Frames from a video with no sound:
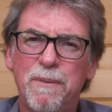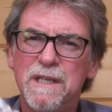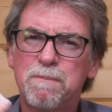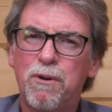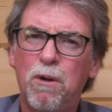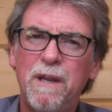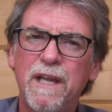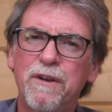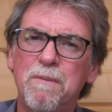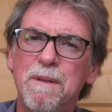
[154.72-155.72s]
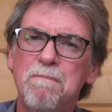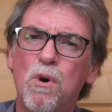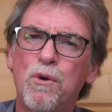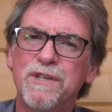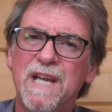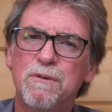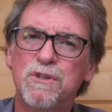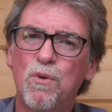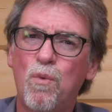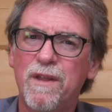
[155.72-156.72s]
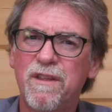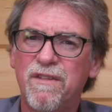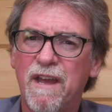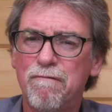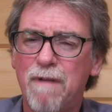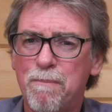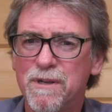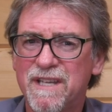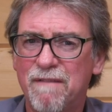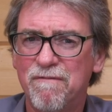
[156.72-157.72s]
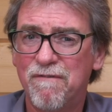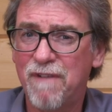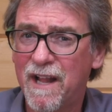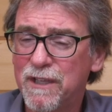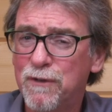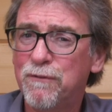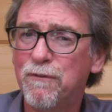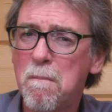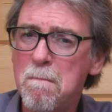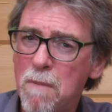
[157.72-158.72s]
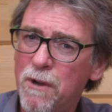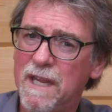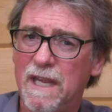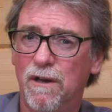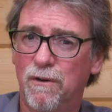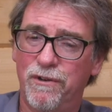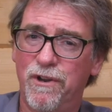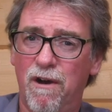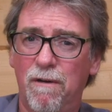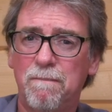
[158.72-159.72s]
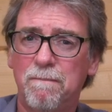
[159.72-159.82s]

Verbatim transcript: But it's probably going to be more down to whether they represent value for money or not.